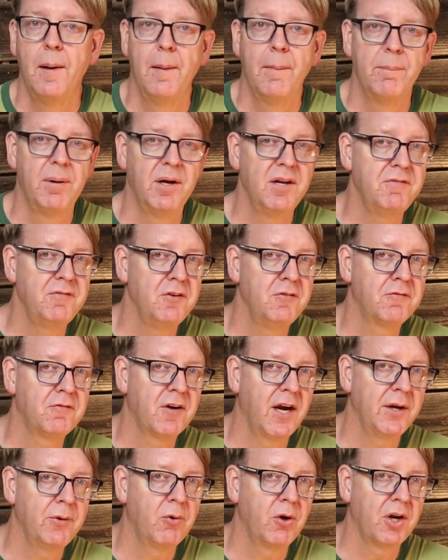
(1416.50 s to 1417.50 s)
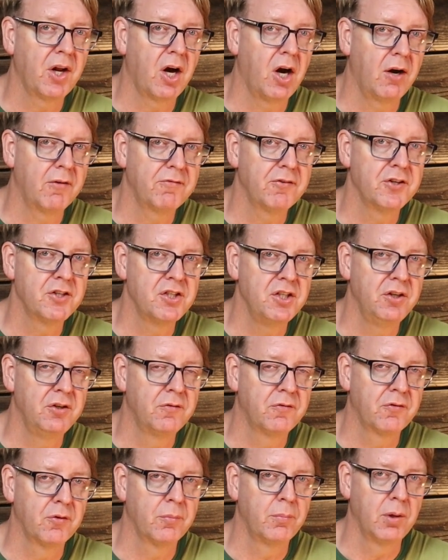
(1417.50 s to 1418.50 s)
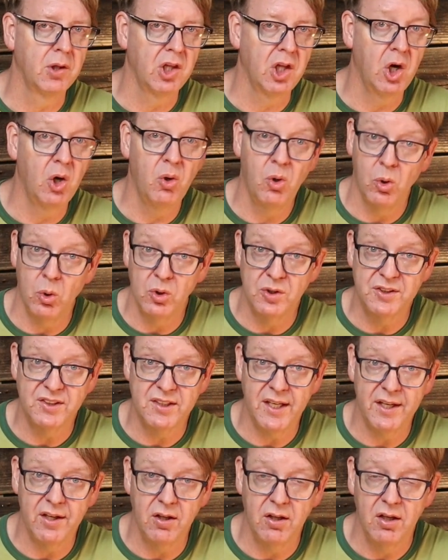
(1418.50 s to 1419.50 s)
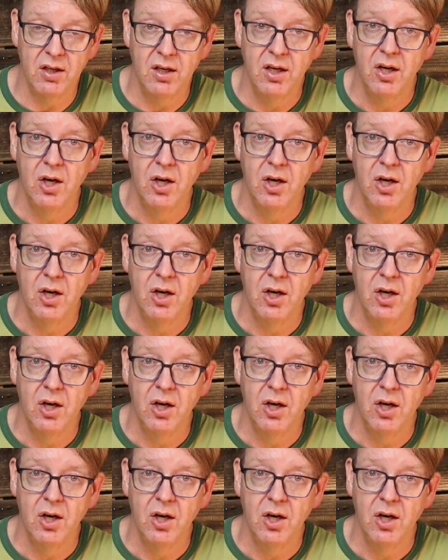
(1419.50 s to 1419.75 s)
But if you find one offered to you for below wholesale,